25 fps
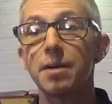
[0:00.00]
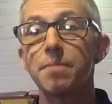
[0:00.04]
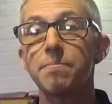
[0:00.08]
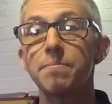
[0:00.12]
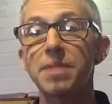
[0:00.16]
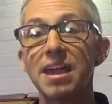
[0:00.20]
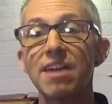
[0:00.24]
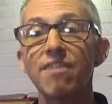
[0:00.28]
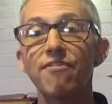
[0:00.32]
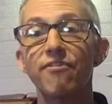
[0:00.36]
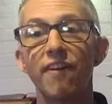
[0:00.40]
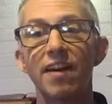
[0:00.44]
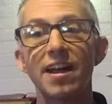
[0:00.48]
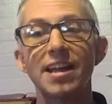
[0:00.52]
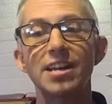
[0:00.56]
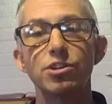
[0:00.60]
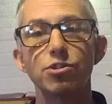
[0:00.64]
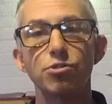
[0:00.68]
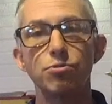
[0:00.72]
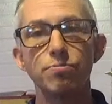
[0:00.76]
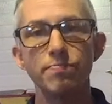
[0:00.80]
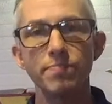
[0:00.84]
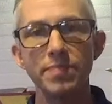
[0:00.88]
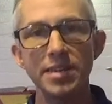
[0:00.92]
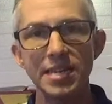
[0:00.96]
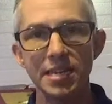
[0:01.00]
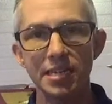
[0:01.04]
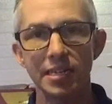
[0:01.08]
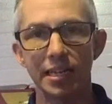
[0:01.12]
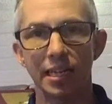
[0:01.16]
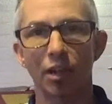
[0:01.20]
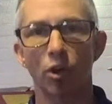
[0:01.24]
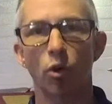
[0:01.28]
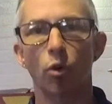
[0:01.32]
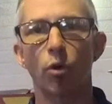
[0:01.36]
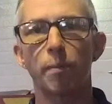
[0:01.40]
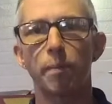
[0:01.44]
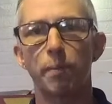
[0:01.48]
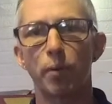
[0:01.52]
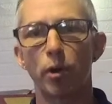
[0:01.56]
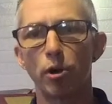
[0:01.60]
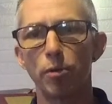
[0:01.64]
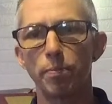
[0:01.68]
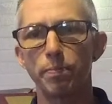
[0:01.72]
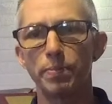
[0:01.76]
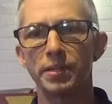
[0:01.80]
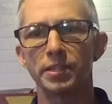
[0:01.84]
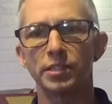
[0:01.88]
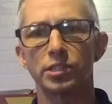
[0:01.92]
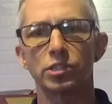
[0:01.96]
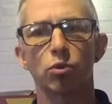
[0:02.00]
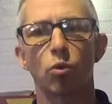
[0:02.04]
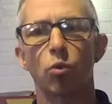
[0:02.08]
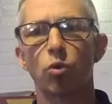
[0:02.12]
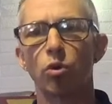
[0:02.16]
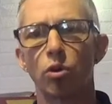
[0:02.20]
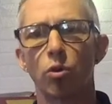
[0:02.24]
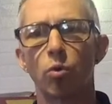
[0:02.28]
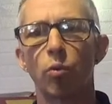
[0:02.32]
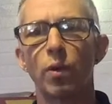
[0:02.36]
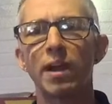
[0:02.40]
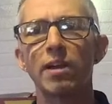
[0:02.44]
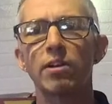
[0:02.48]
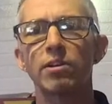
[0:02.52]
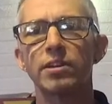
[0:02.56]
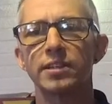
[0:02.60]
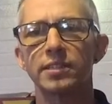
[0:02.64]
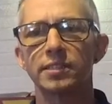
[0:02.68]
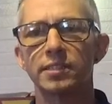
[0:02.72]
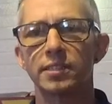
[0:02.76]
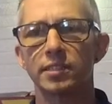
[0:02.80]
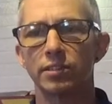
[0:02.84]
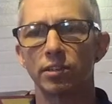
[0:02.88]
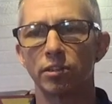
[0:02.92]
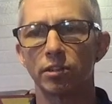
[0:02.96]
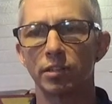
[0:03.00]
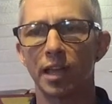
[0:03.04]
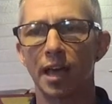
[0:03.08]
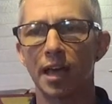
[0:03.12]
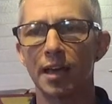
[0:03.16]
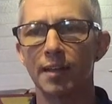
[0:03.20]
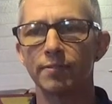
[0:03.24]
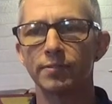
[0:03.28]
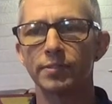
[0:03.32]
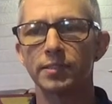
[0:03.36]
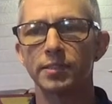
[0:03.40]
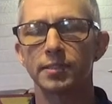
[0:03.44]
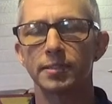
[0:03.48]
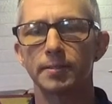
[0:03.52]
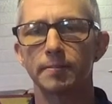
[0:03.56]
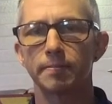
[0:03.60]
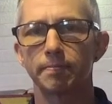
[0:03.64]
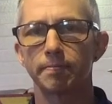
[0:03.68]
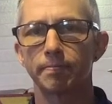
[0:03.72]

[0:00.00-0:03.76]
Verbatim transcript: may find new meaning or purpose or awareness in their lives.